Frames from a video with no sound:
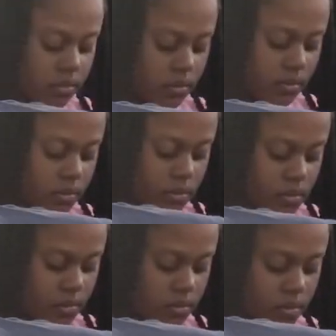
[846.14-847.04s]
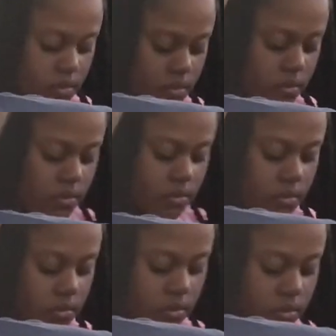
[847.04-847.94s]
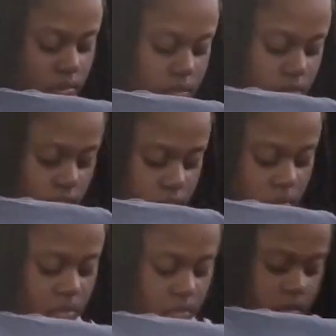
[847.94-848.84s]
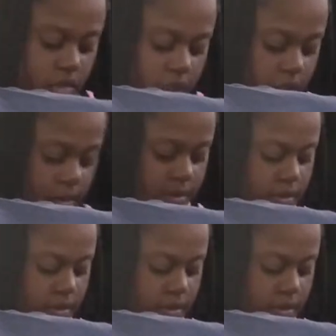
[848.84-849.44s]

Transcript: [no speech]